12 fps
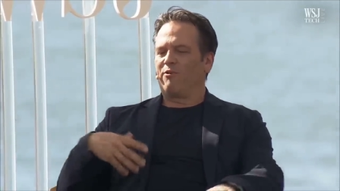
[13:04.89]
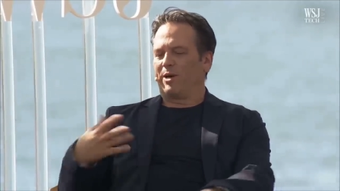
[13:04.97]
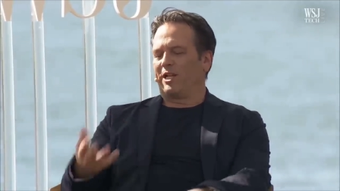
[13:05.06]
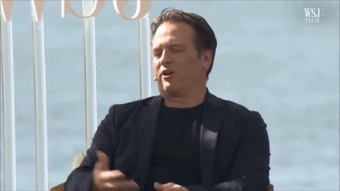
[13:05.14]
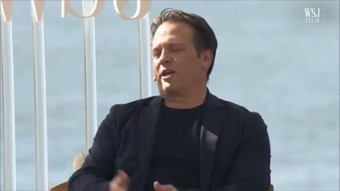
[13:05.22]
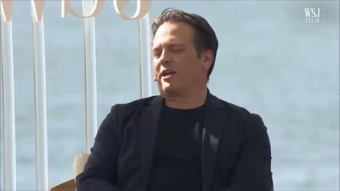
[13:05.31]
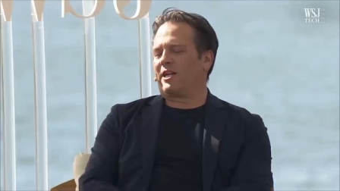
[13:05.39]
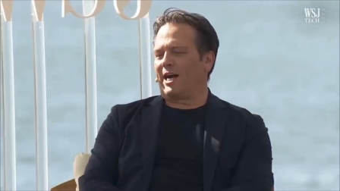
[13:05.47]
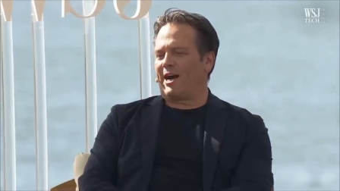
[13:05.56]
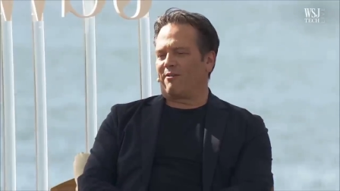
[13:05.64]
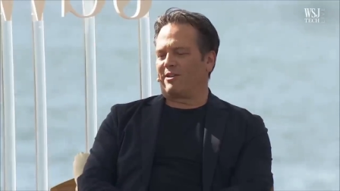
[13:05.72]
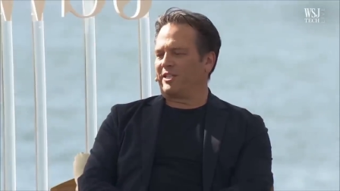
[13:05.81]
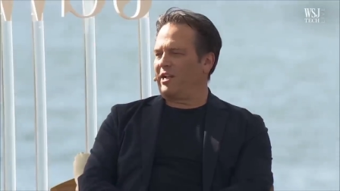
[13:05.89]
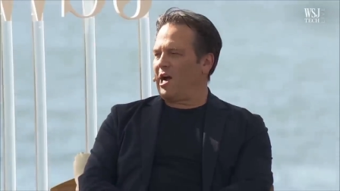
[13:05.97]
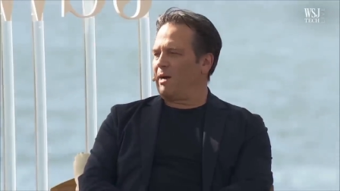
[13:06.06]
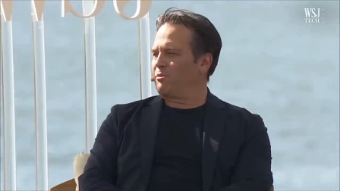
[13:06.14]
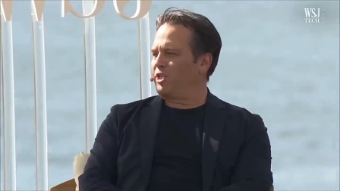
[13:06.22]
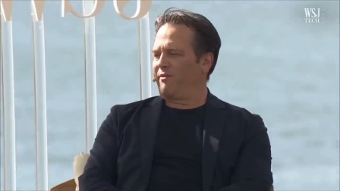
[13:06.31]
We look at cloud as an
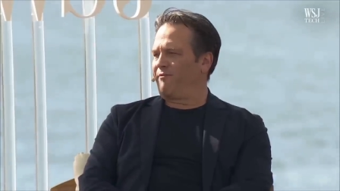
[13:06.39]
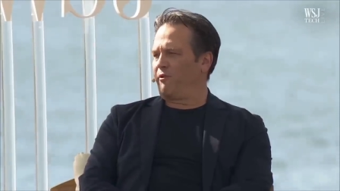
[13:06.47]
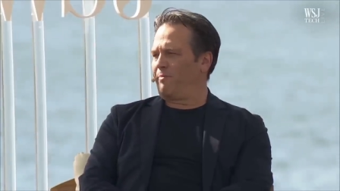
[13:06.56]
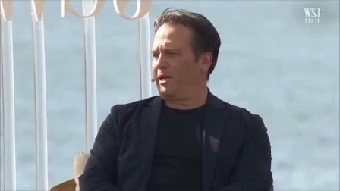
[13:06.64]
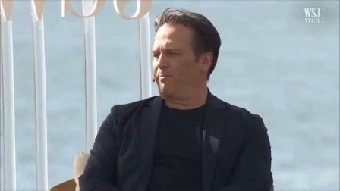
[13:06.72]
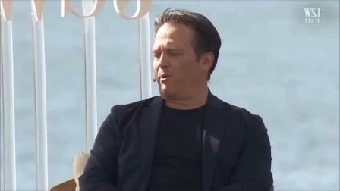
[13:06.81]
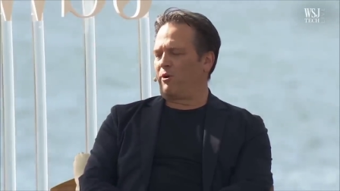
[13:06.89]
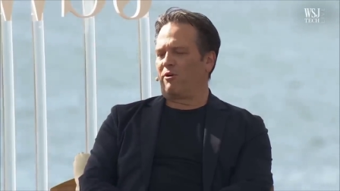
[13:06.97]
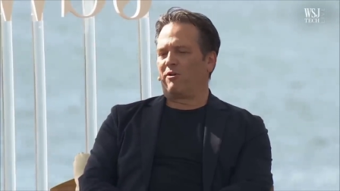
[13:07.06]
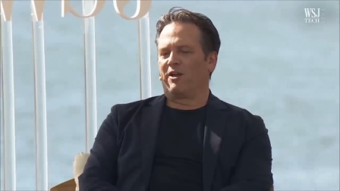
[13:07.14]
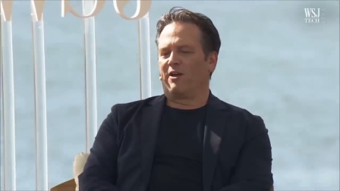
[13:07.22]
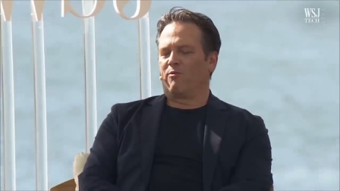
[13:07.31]
option for people